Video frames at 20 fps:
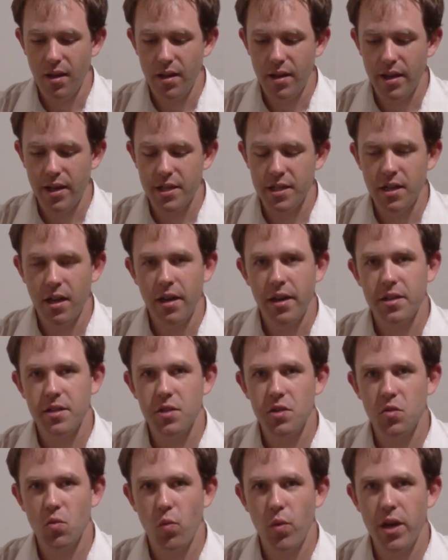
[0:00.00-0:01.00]
It's not
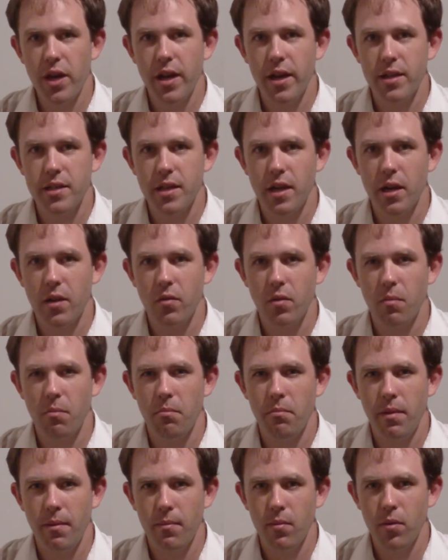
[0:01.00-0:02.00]
as sweet as I
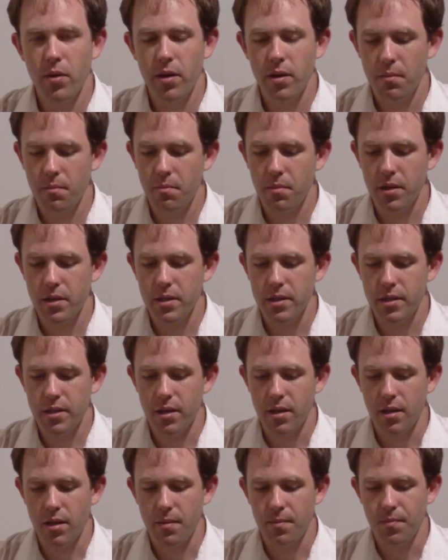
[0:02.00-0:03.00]
remember it, but
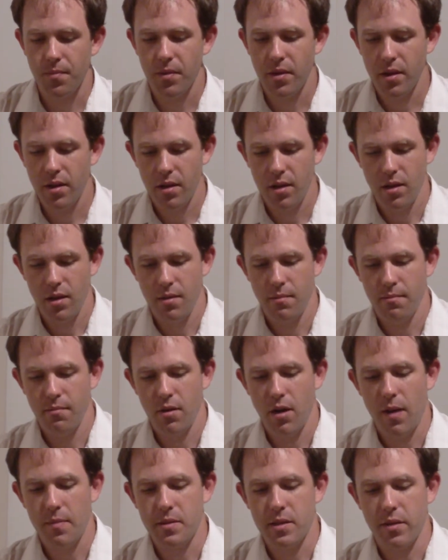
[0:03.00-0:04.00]

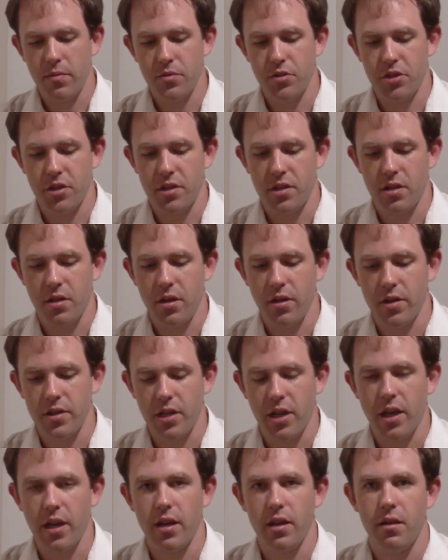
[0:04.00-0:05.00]
perhaps that was just, as
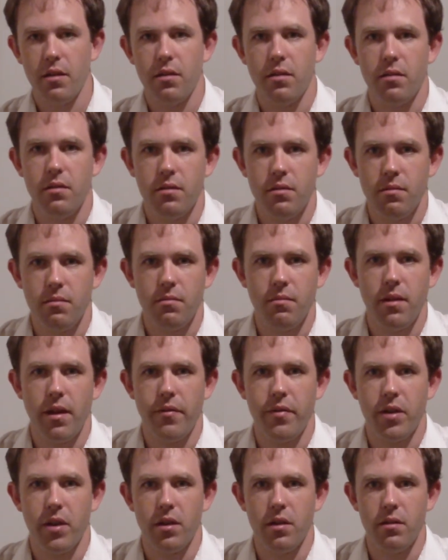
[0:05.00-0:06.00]
a kid,
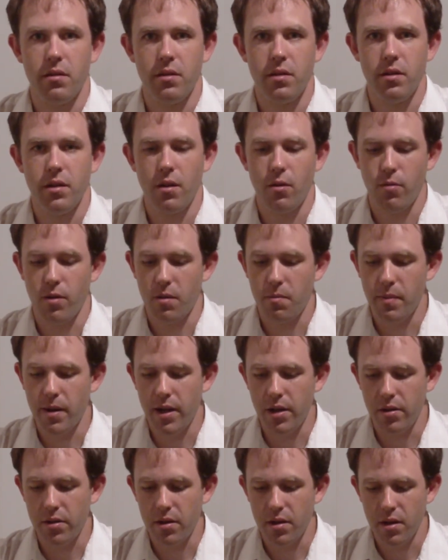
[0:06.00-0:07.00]
having an incorrect
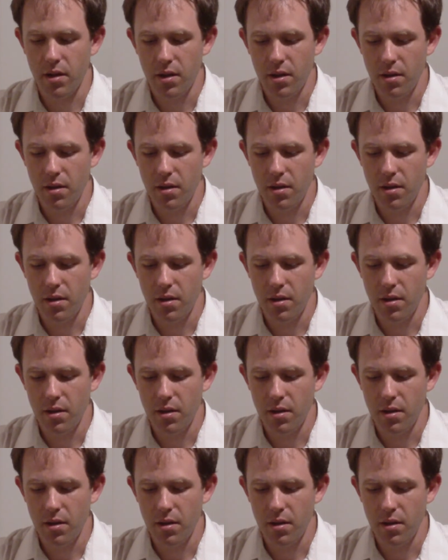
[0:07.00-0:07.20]
palate.